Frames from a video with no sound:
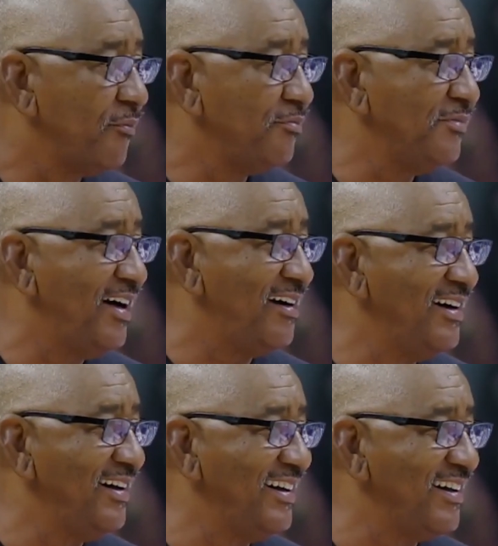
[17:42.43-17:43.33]
Carlos
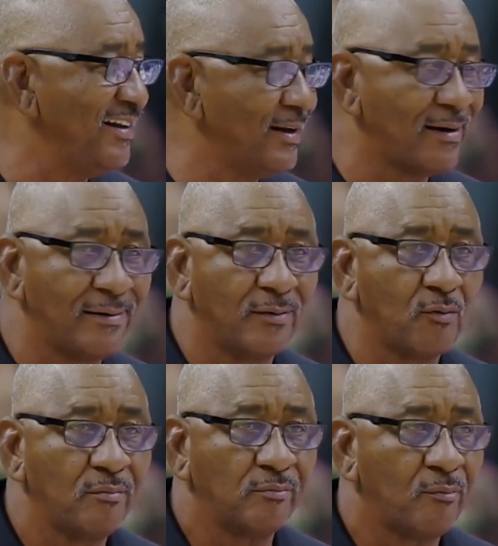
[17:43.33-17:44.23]
Boozer, Mike
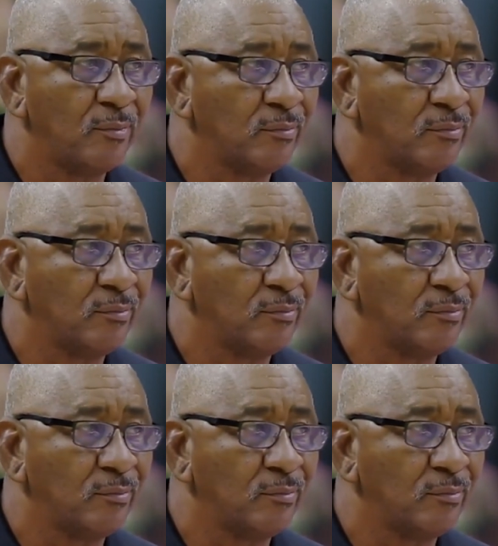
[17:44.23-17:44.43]
Bibby, Ricky